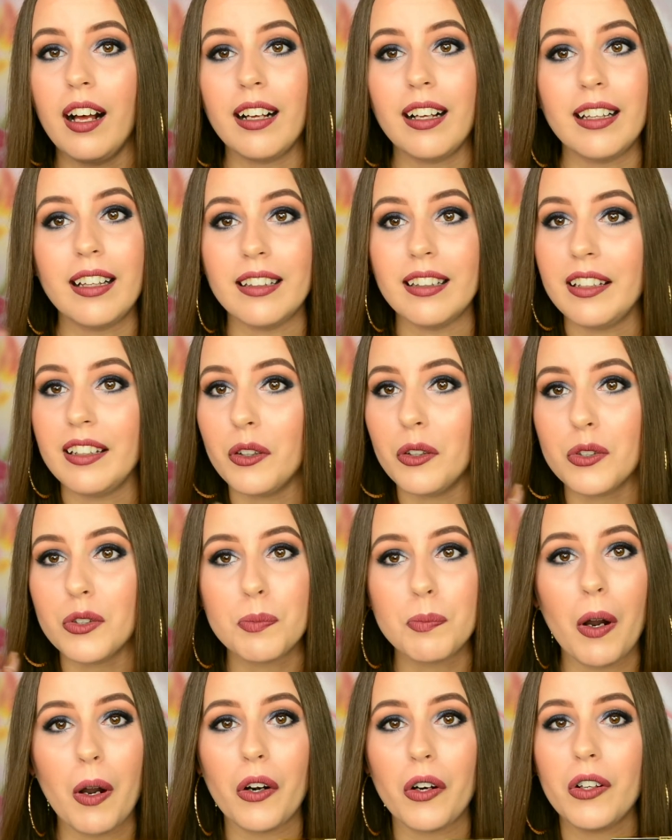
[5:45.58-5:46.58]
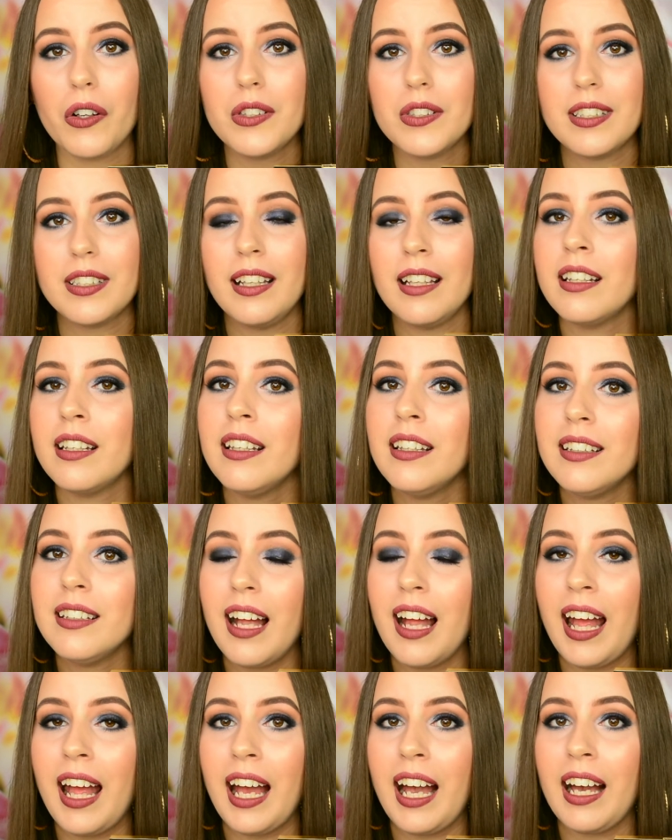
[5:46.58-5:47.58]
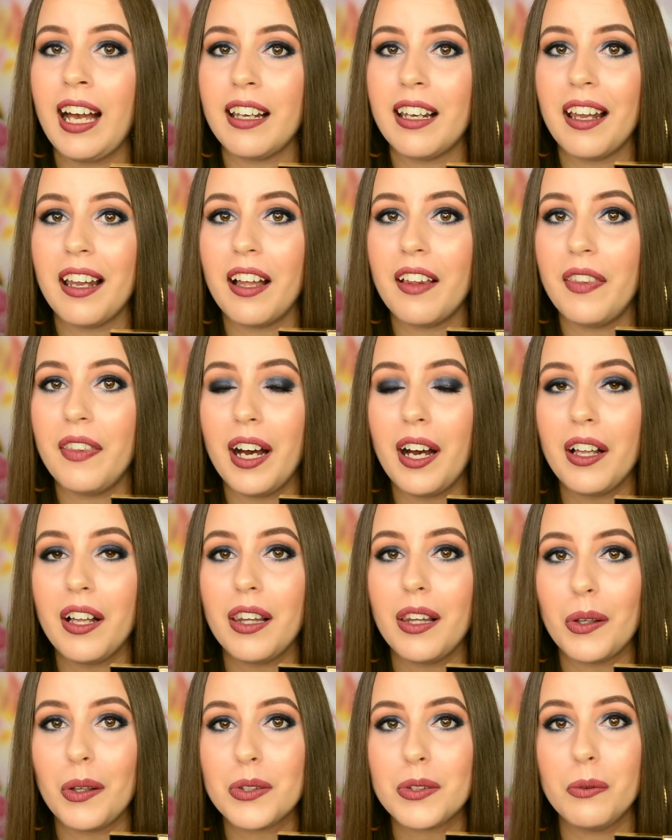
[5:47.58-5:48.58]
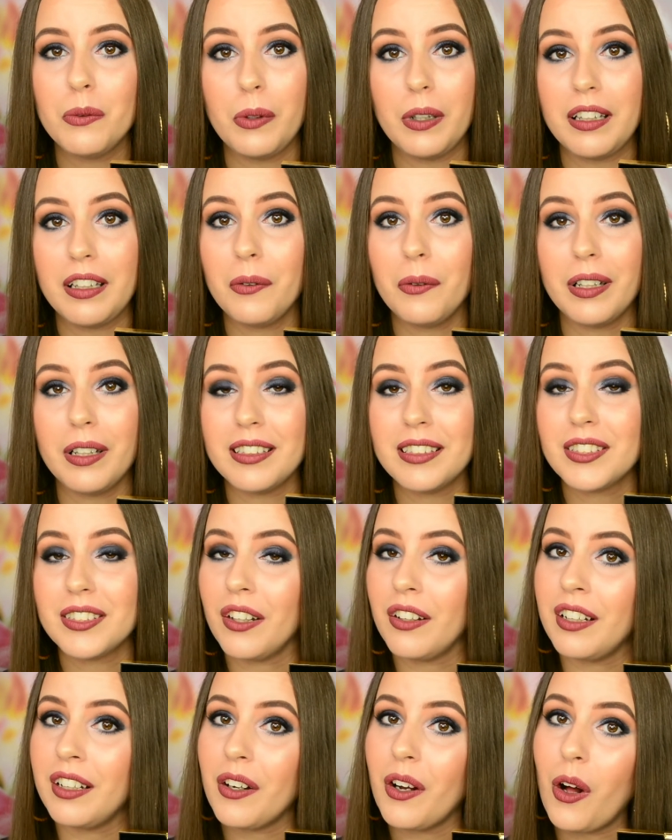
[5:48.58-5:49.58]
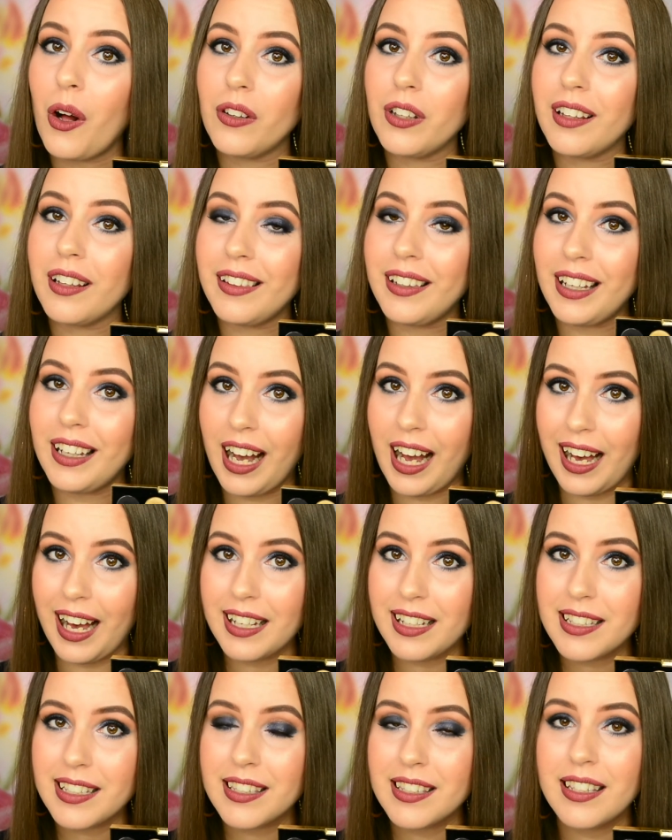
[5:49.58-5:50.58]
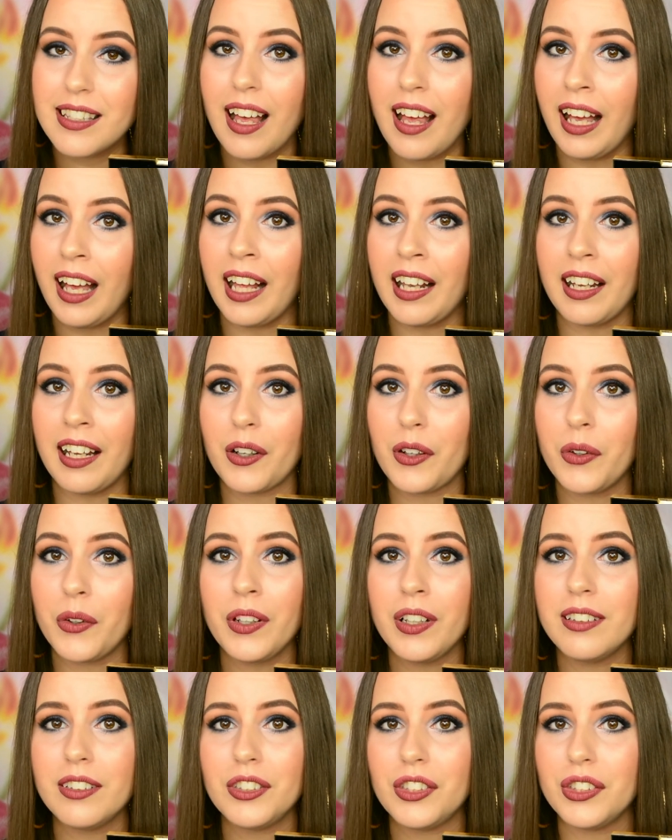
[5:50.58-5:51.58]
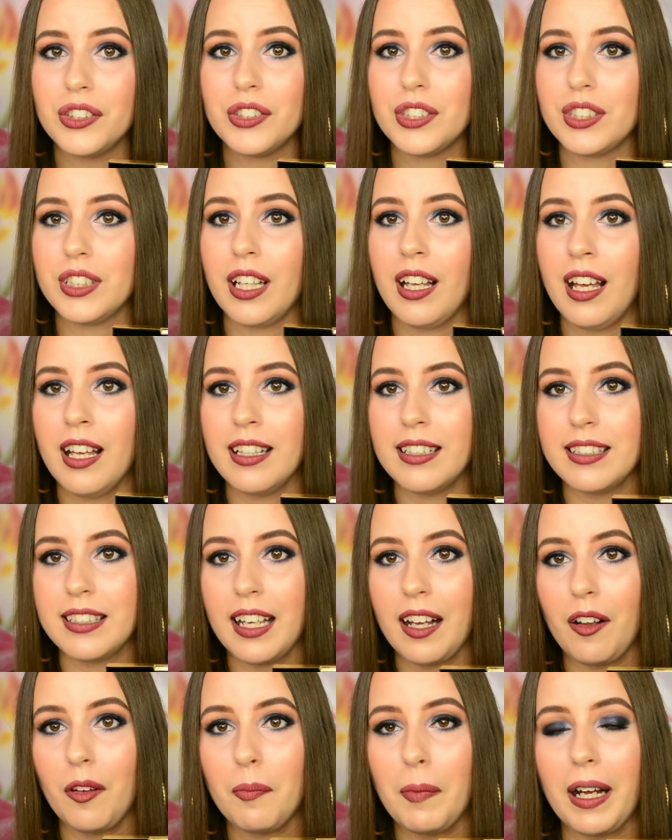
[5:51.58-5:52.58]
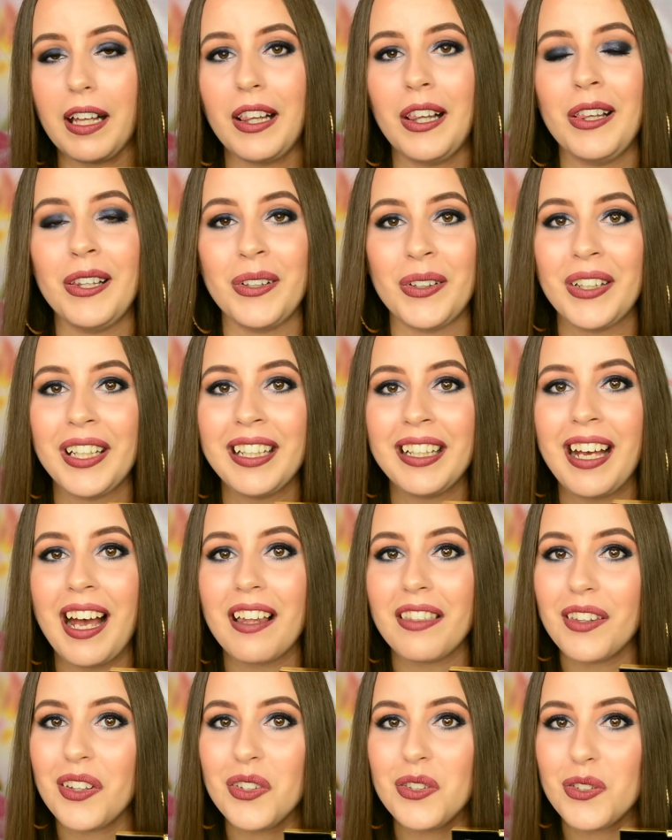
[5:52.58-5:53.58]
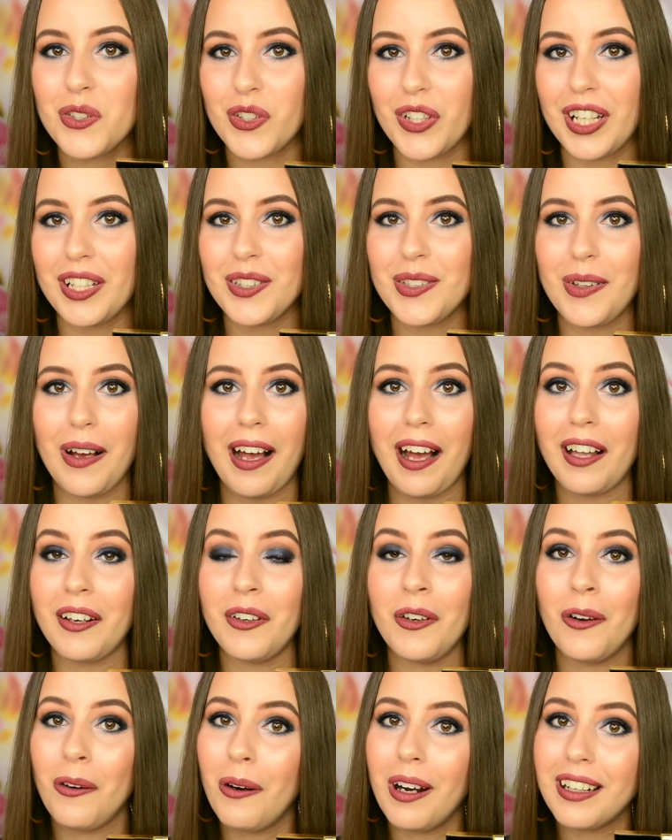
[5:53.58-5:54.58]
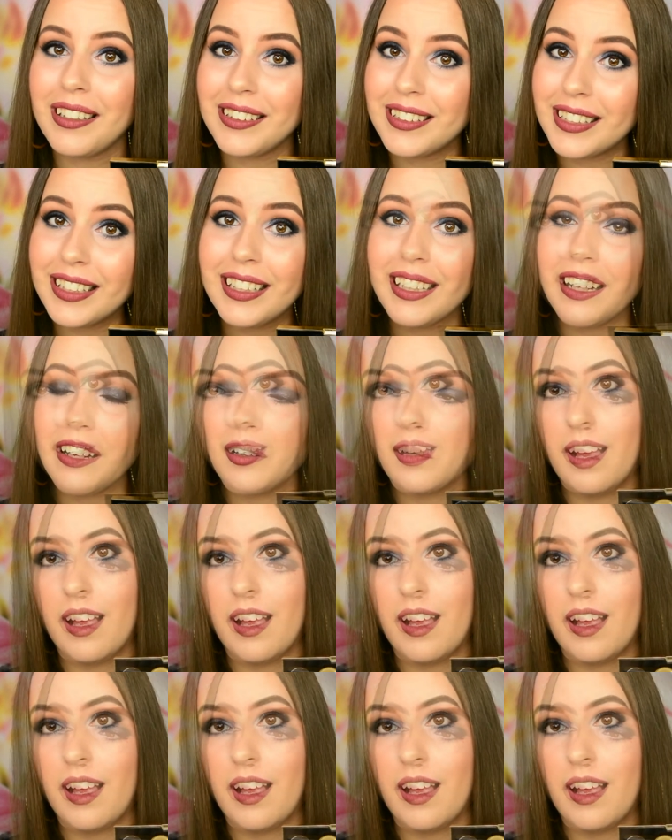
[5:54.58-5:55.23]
glitter sparkles in it, and that looks really stunning on the eyes. And I couldn't just tell by looking at the shades, so I had no idea.